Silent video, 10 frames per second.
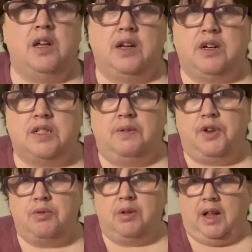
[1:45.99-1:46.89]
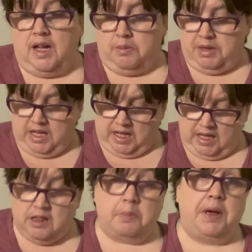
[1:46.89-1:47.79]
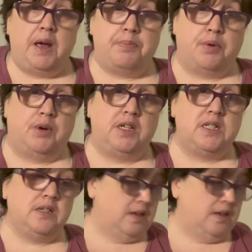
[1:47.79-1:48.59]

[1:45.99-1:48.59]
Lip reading: Because if you were like me, the paper ones,